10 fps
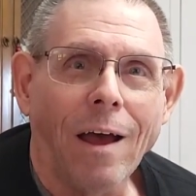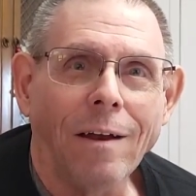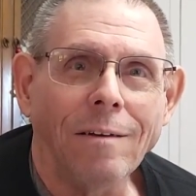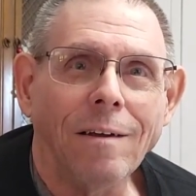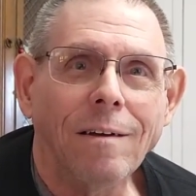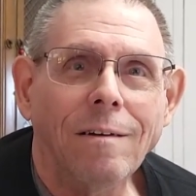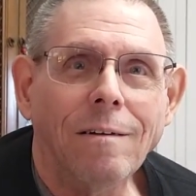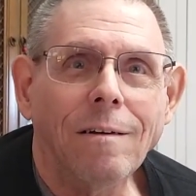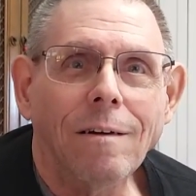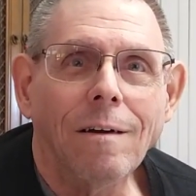And
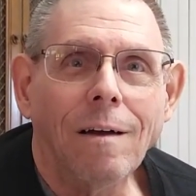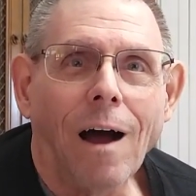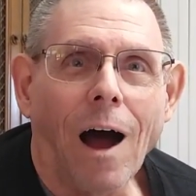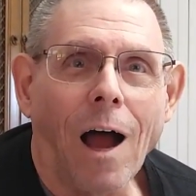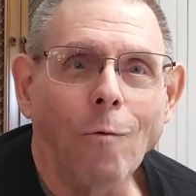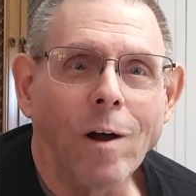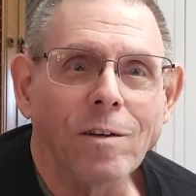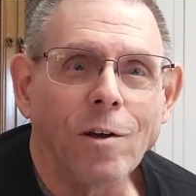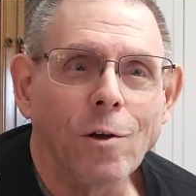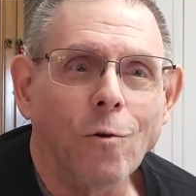I
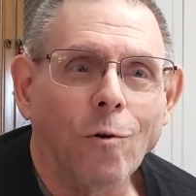went to